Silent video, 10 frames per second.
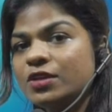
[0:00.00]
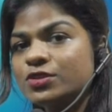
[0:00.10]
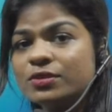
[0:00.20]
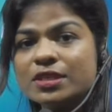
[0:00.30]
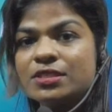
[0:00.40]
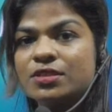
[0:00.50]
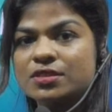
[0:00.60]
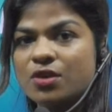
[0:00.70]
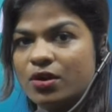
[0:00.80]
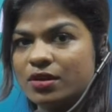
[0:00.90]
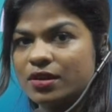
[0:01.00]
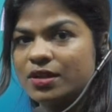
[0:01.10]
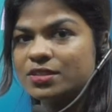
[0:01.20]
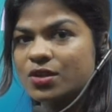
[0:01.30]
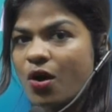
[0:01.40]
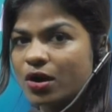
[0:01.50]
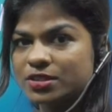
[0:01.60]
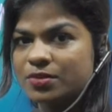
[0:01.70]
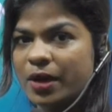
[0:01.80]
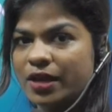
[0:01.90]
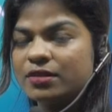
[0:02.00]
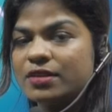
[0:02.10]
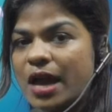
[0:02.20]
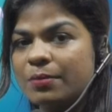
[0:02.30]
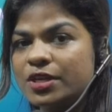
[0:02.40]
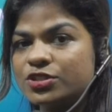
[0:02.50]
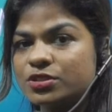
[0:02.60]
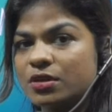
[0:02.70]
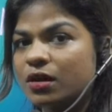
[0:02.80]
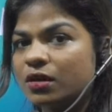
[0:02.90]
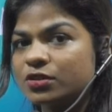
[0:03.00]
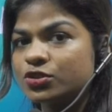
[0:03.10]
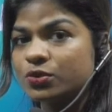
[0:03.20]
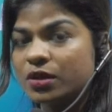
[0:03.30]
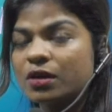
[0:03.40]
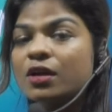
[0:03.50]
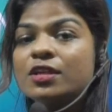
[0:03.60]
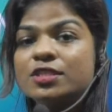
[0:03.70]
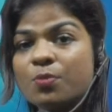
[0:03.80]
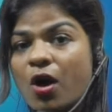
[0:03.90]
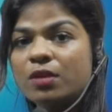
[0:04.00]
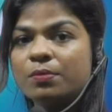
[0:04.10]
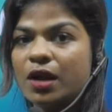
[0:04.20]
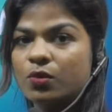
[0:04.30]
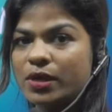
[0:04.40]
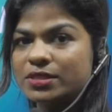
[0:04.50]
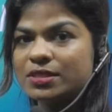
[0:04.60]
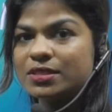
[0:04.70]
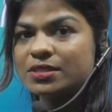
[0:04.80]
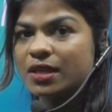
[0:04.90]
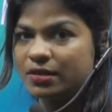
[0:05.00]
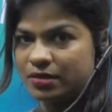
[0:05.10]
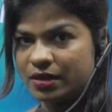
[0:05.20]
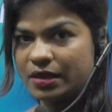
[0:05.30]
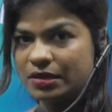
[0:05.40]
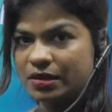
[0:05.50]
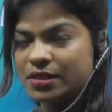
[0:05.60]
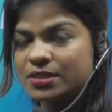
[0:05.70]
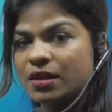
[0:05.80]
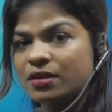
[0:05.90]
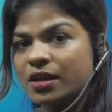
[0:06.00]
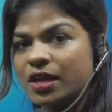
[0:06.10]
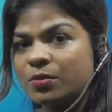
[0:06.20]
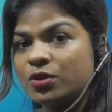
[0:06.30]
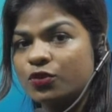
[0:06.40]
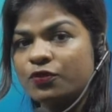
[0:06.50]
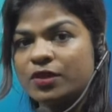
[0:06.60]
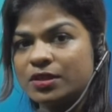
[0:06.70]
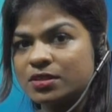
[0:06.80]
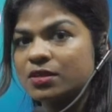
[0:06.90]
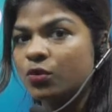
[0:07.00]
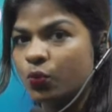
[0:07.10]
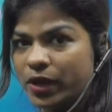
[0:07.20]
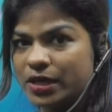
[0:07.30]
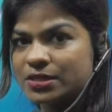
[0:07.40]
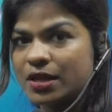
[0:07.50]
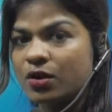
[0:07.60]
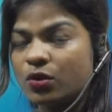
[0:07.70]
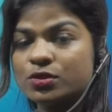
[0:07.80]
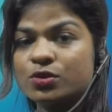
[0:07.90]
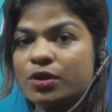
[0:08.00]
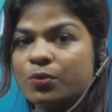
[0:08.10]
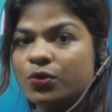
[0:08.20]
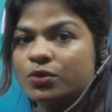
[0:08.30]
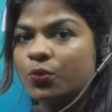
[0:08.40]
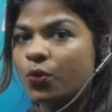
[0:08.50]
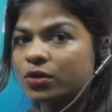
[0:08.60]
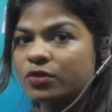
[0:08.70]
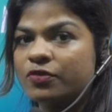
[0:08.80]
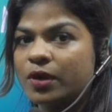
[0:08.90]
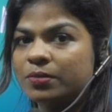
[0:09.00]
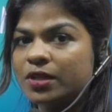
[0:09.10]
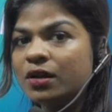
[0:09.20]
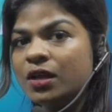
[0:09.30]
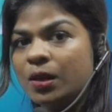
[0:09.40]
So this disorder is caused by damage to the small blood vessels in the kidneys that are able to filter the waste and also remove the water from the